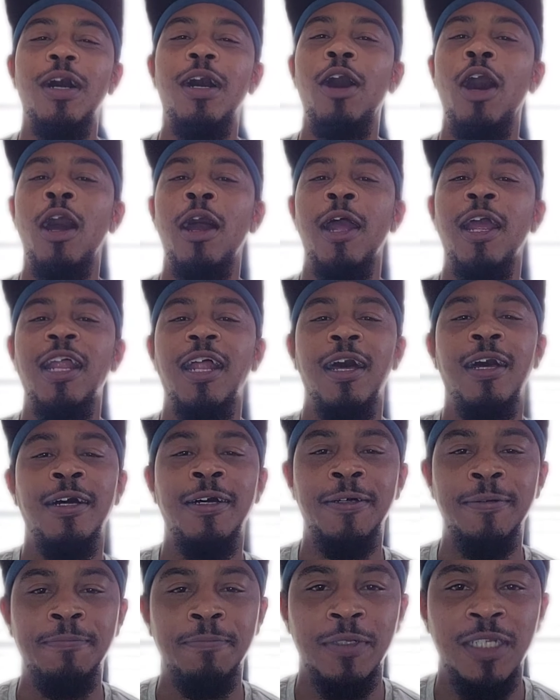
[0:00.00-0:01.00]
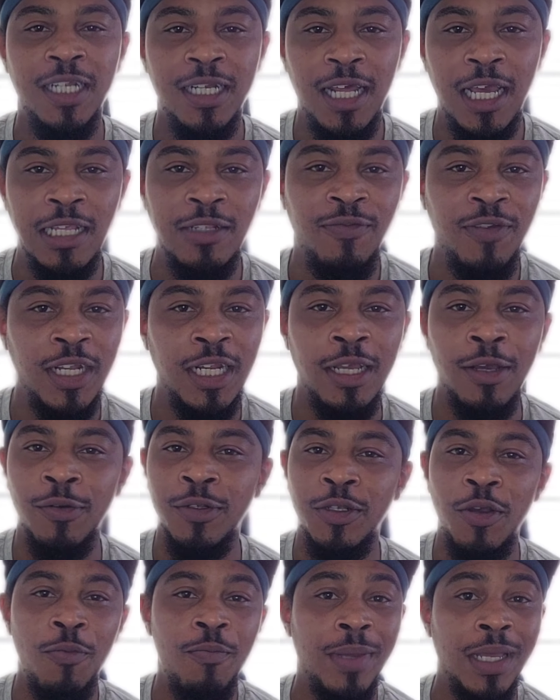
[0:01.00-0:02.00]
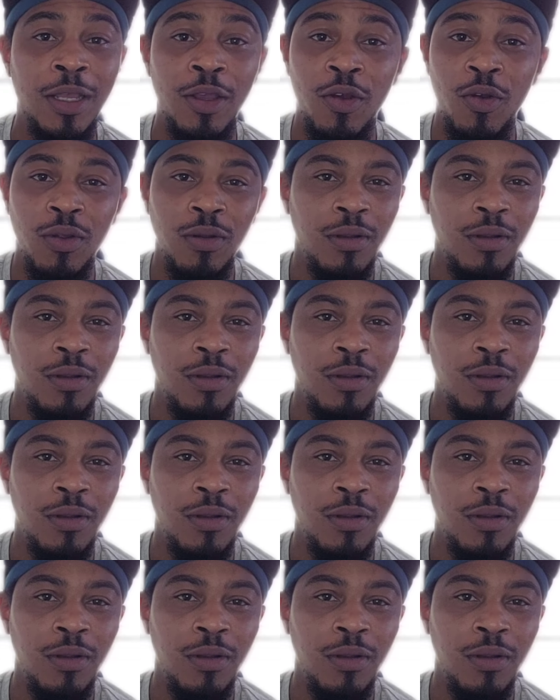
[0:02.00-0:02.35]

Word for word: All right, um, today's video is going to be